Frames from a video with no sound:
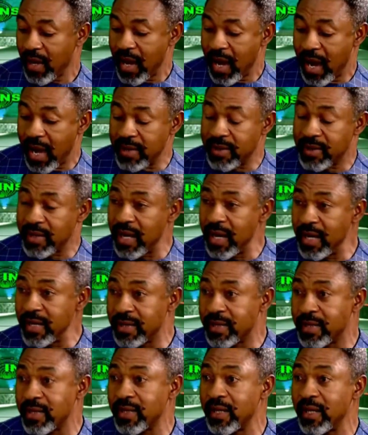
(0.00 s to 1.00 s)
and
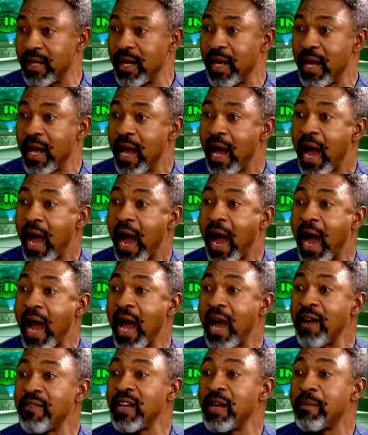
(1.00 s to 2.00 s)
says, I
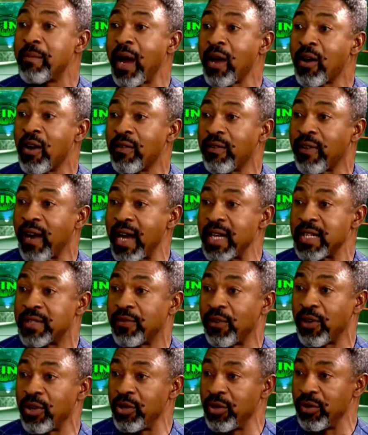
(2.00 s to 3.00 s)
have a bag of rice
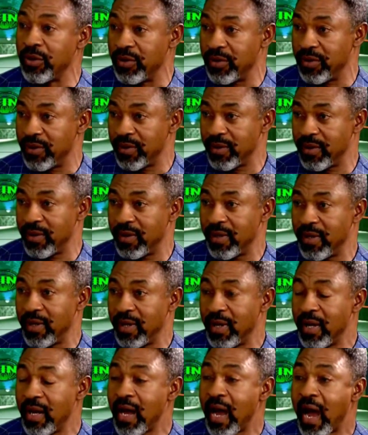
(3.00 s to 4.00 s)
for you,
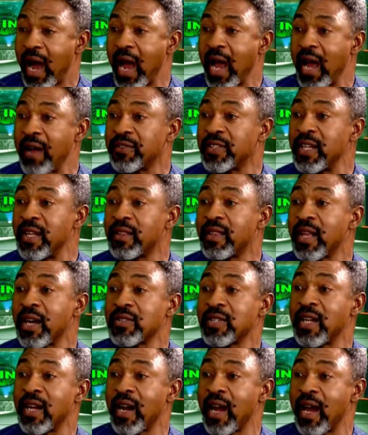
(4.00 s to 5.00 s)
I have
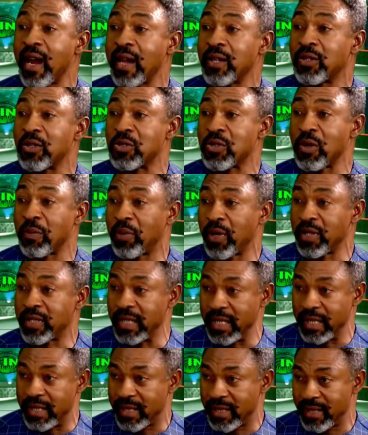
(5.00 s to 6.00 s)
10,000 naira to support
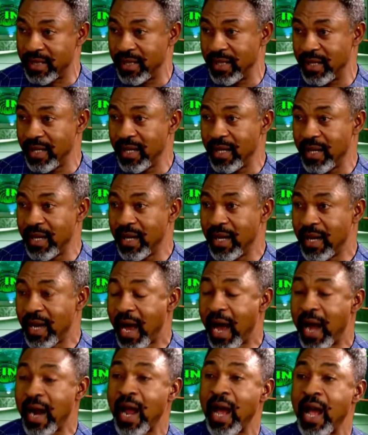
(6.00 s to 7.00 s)
it,
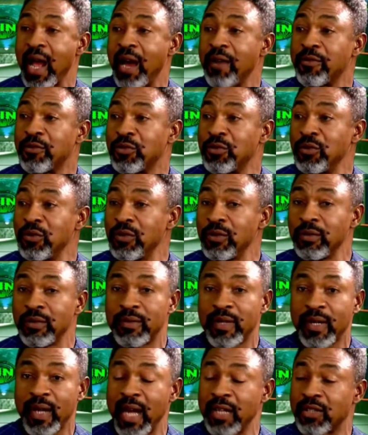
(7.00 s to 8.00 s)
and I have 2
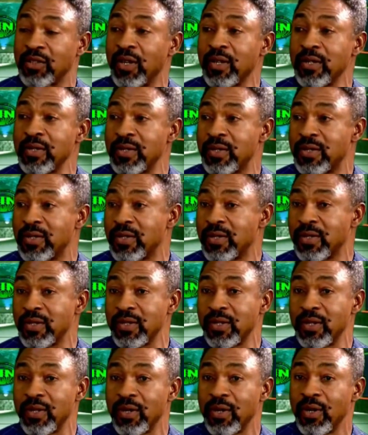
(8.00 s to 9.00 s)
cartons
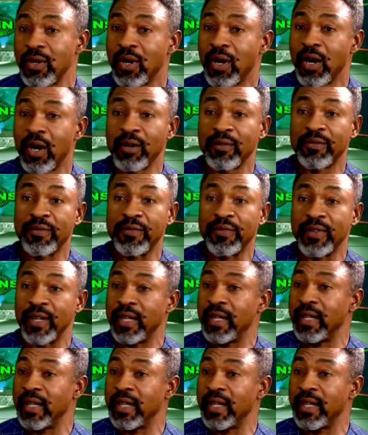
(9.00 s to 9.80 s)
of